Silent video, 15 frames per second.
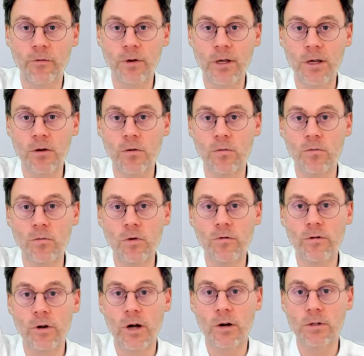we move
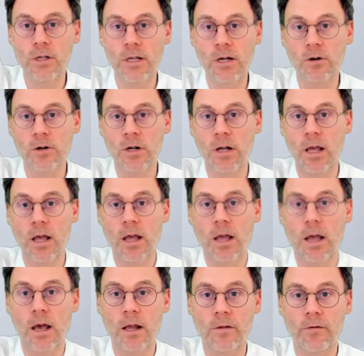around here
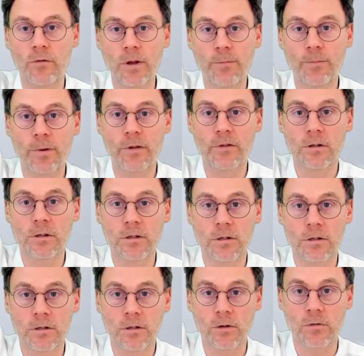and if we
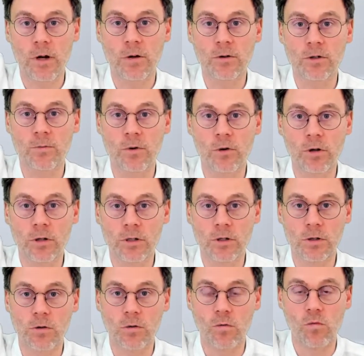pivot around the point
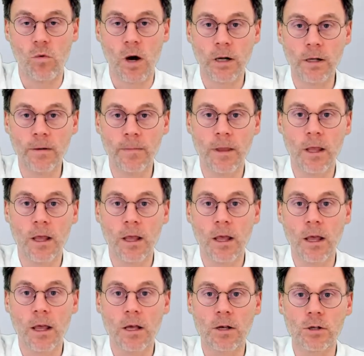one.
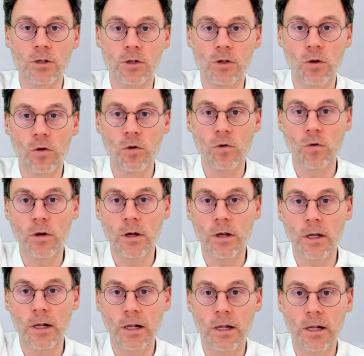So
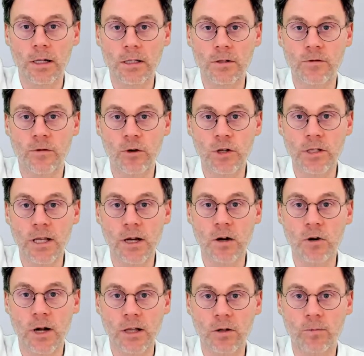let's first take a
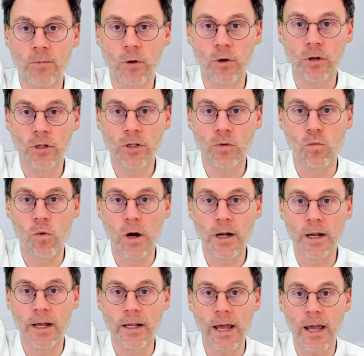look at the points 1
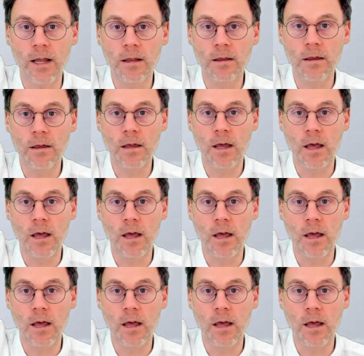and 8.